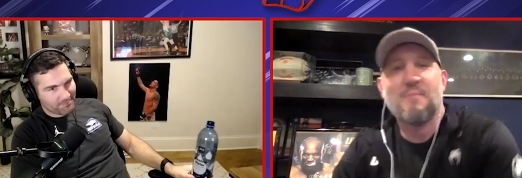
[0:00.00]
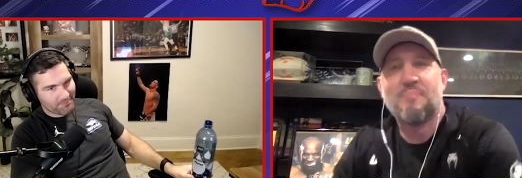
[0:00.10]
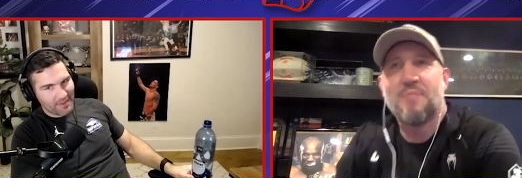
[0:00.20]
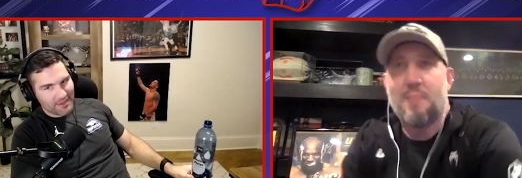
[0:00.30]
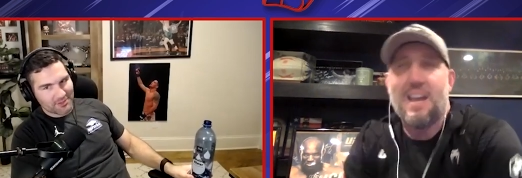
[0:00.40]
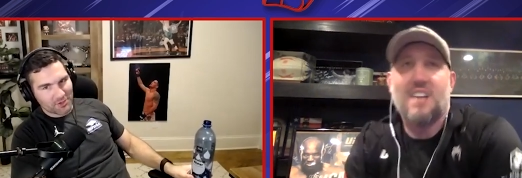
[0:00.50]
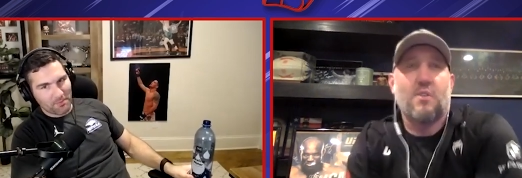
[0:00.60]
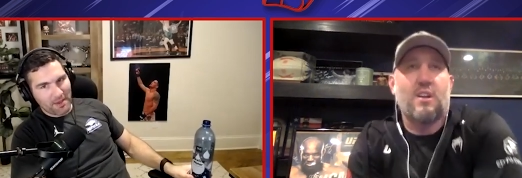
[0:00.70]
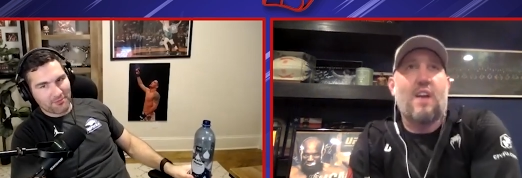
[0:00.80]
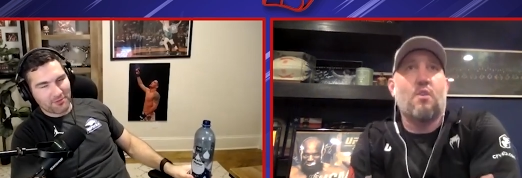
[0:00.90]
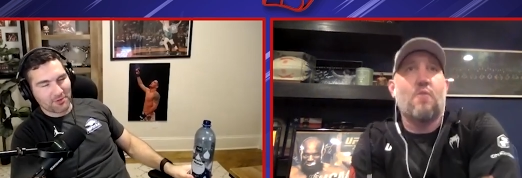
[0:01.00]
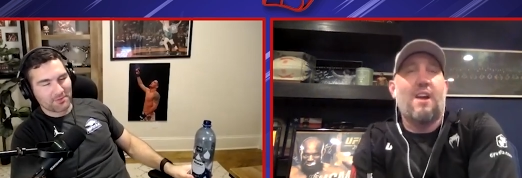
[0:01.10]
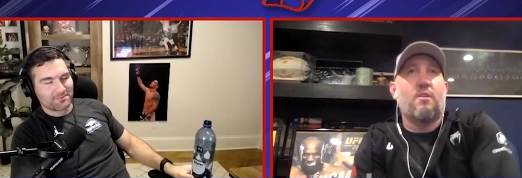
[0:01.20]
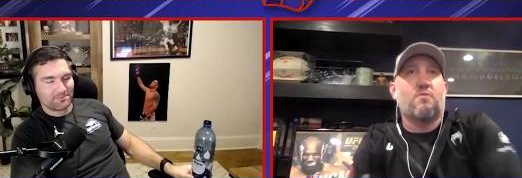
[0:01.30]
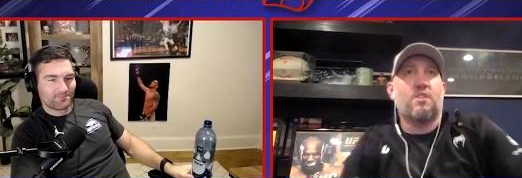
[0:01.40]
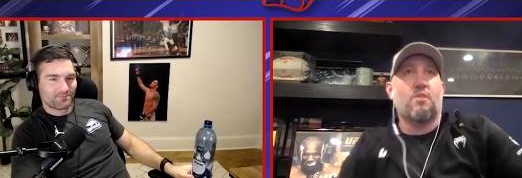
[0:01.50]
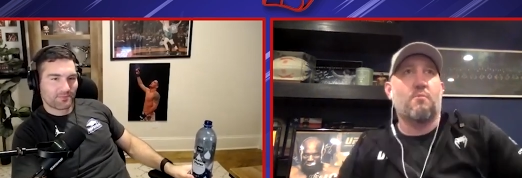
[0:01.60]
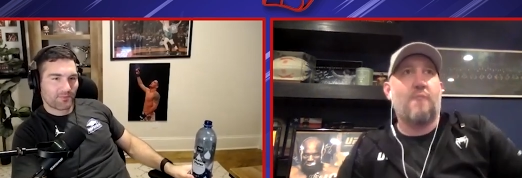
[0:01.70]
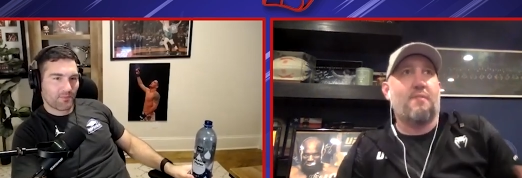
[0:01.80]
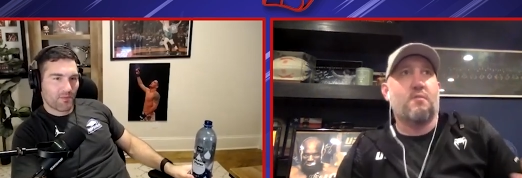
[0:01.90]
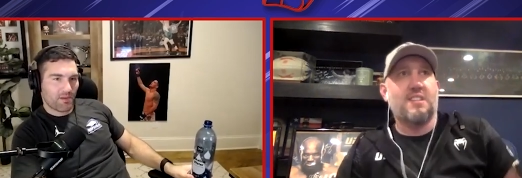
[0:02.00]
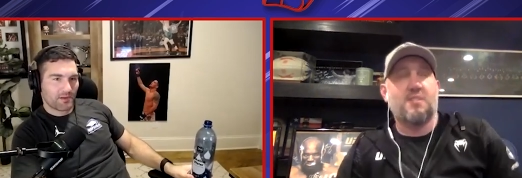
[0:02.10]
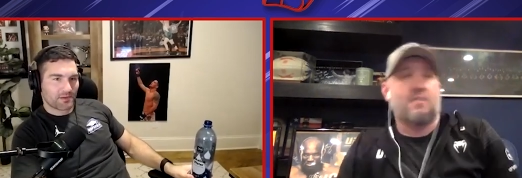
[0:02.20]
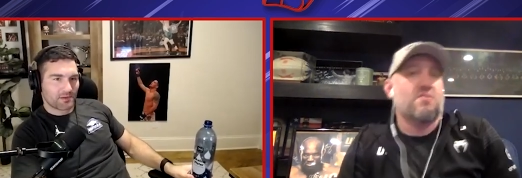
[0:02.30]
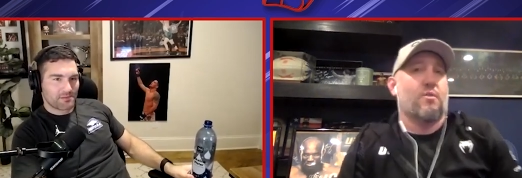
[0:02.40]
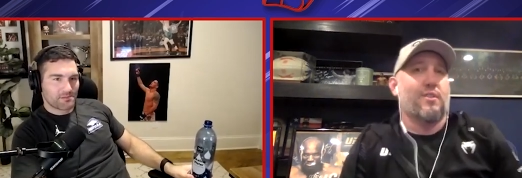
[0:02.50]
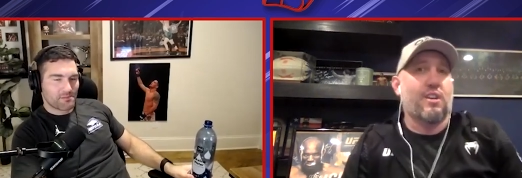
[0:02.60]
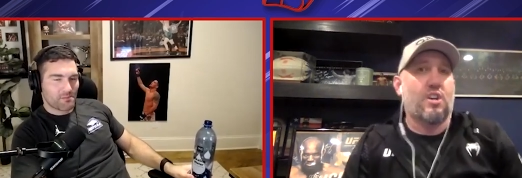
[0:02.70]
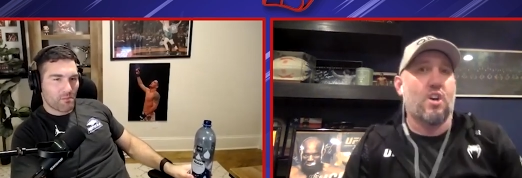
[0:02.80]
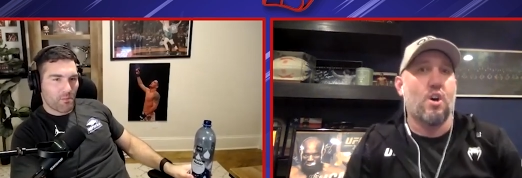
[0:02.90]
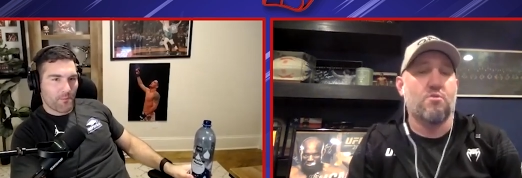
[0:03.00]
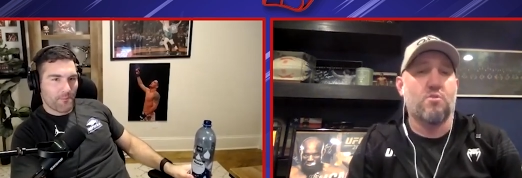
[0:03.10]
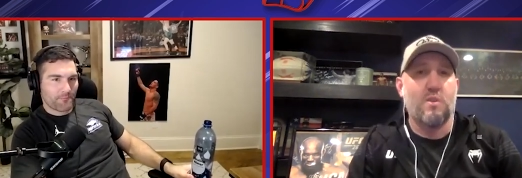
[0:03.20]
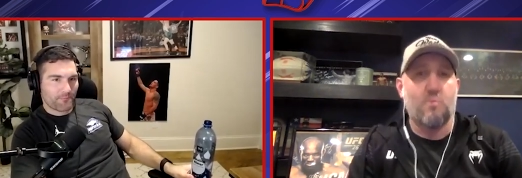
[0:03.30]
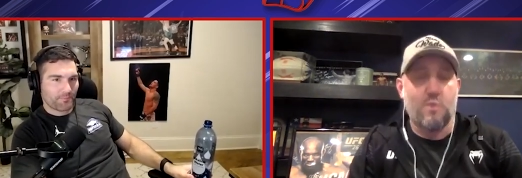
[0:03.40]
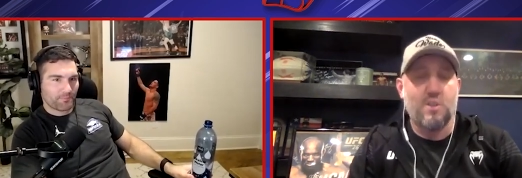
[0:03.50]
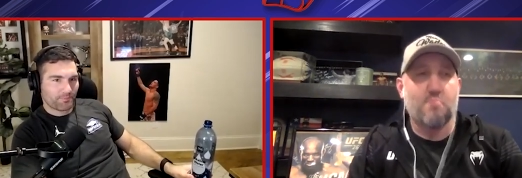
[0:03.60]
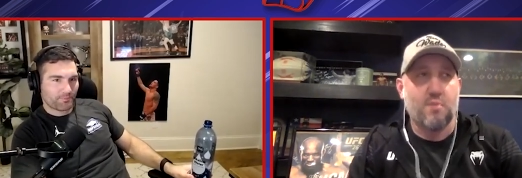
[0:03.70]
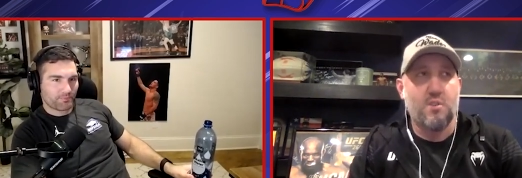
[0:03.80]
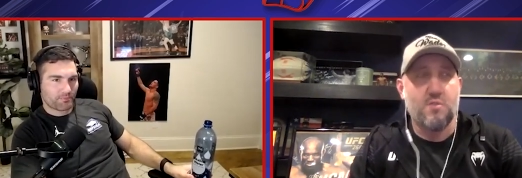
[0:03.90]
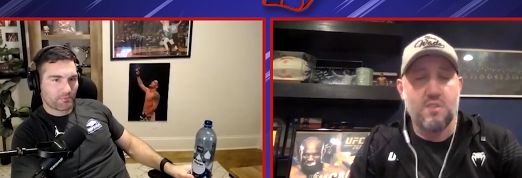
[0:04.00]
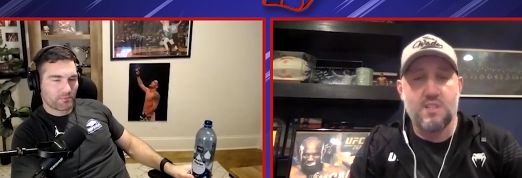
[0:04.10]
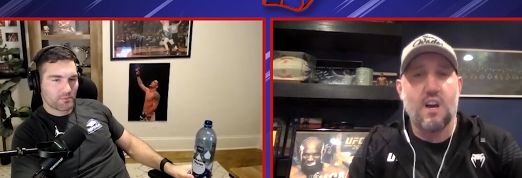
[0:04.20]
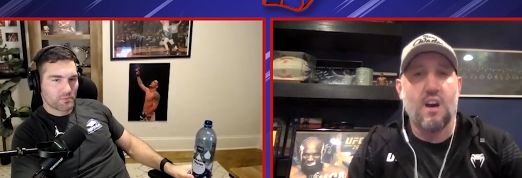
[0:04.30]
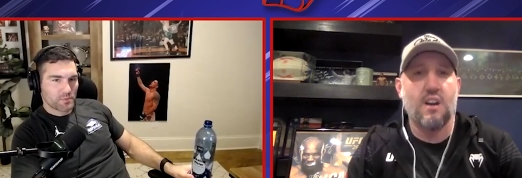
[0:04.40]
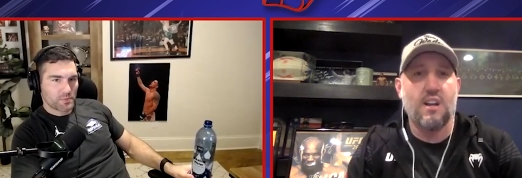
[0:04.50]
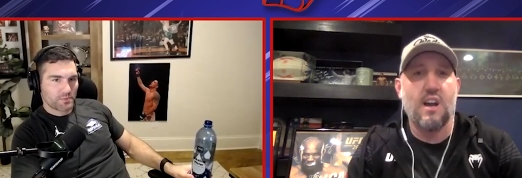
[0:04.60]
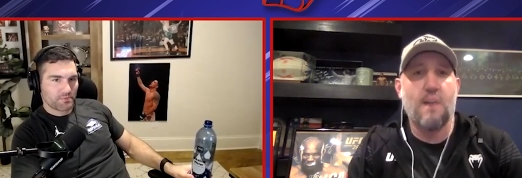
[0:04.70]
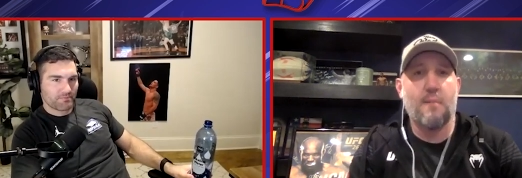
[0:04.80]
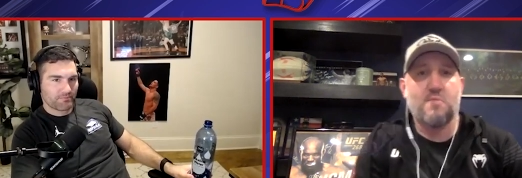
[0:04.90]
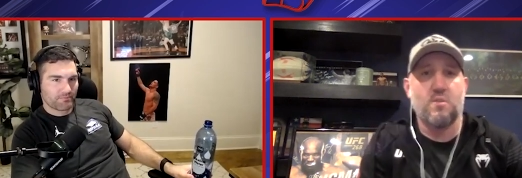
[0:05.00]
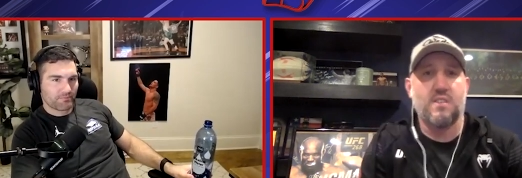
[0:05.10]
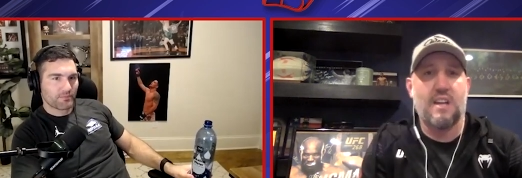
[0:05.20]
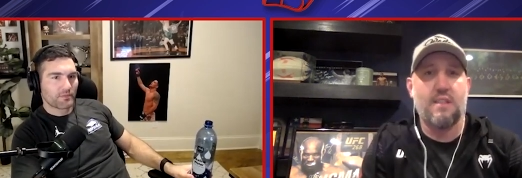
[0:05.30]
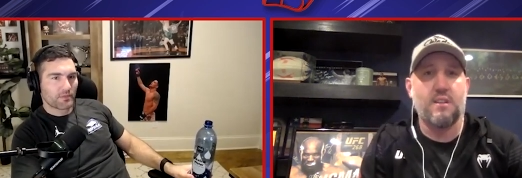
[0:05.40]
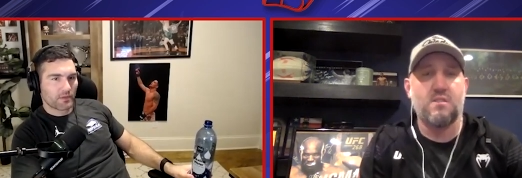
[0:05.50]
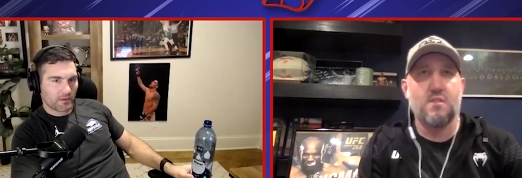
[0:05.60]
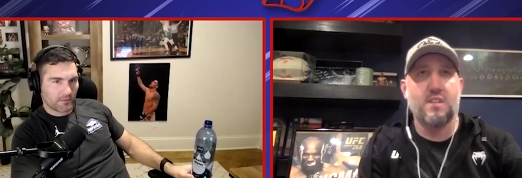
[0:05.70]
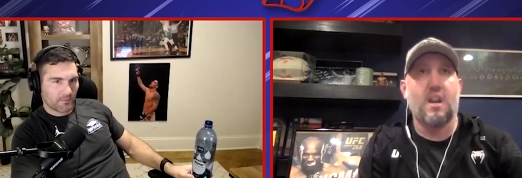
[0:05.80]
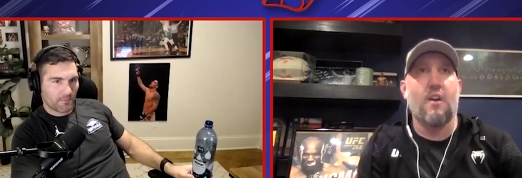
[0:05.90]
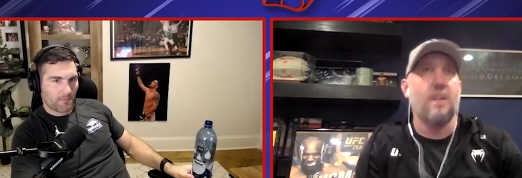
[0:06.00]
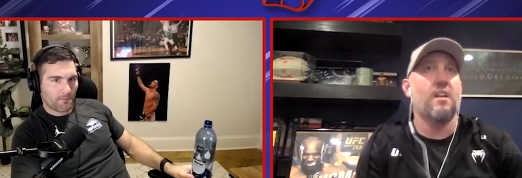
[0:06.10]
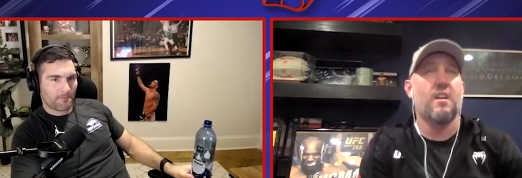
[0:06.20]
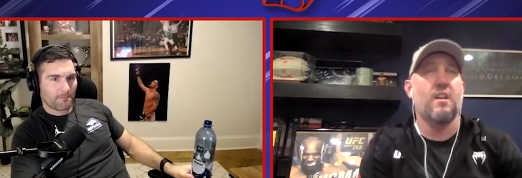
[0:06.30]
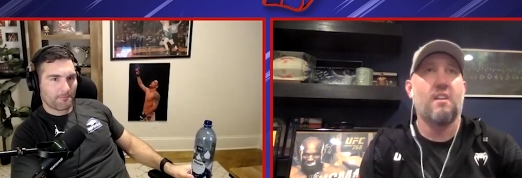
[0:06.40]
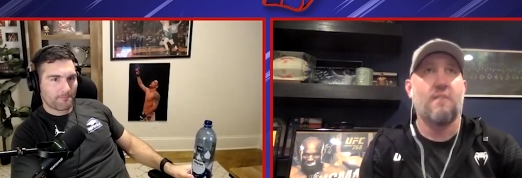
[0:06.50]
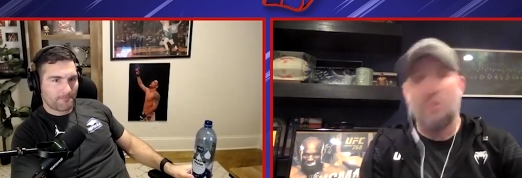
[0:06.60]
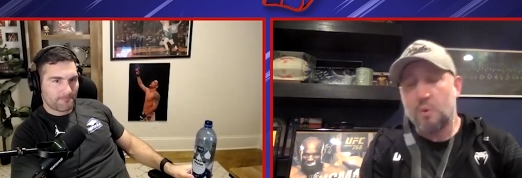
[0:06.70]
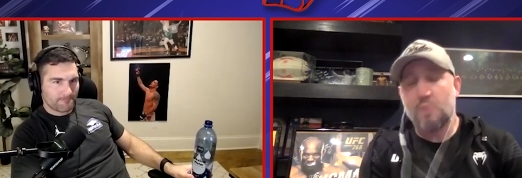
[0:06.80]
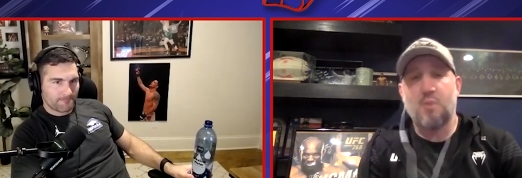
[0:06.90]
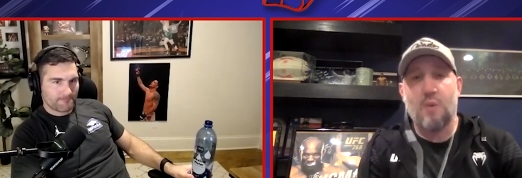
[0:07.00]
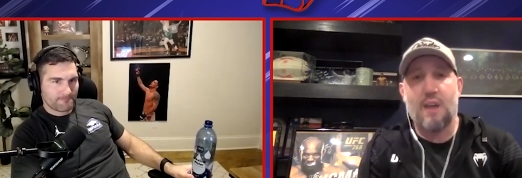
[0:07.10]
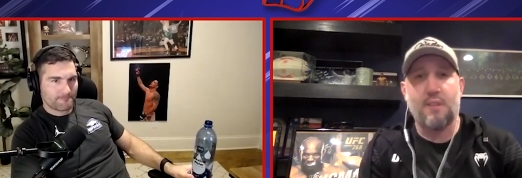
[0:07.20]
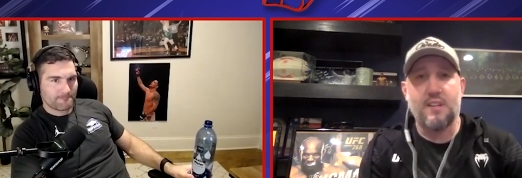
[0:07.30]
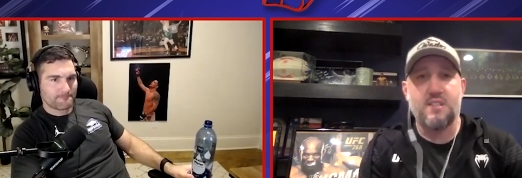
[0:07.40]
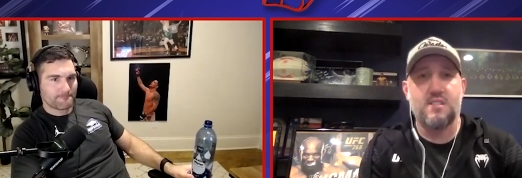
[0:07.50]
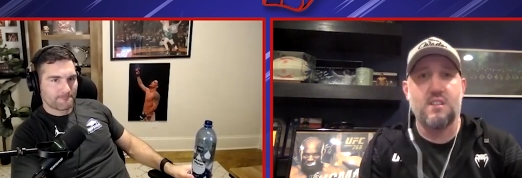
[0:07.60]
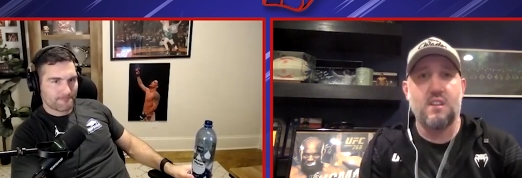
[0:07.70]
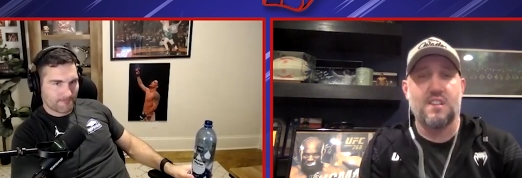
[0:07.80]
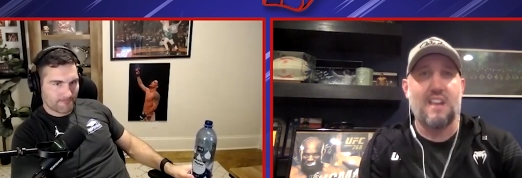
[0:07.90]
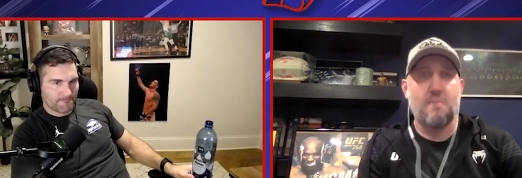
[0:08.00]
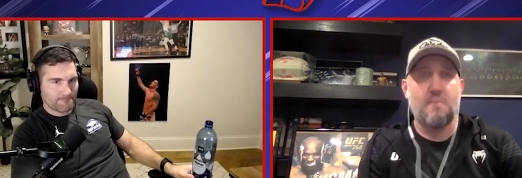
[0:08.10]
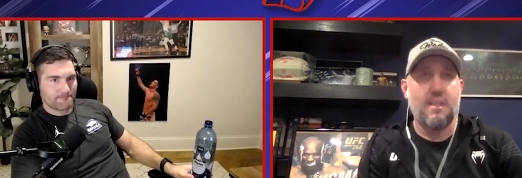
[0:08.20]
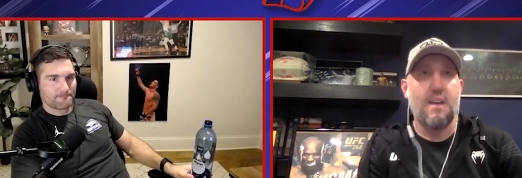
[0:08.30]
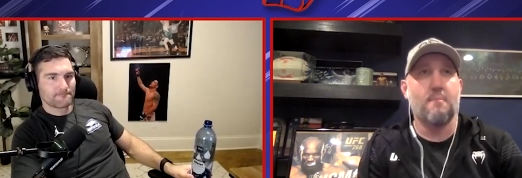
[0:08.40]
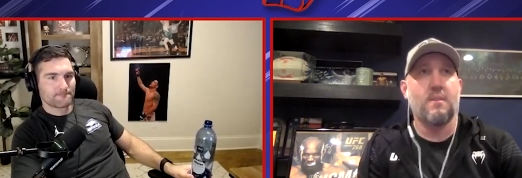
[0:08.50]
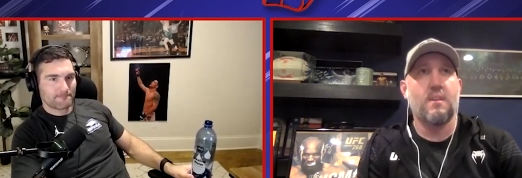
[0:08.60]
Speaker 1: But yeah, so like I know, I know that you know after wrestling, there's nowhere really to go. So we we just produce a ton of combat sports athletes. So I was like, all right, if I want to work with pro athletes, it's gonna have to be them.